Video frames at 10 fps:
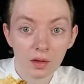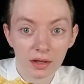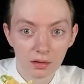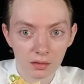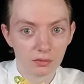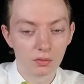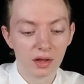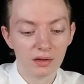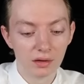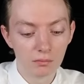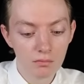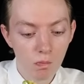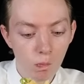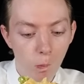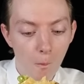like it, I don't like it.
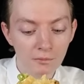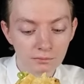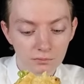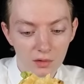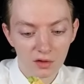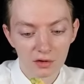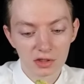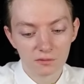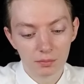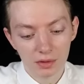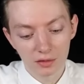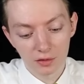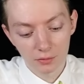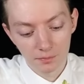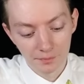Sorry just for being
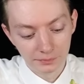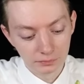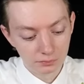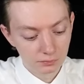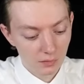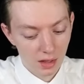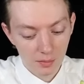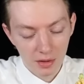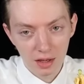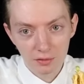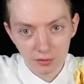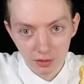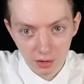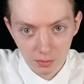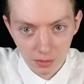so haphazard
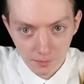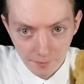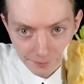here, but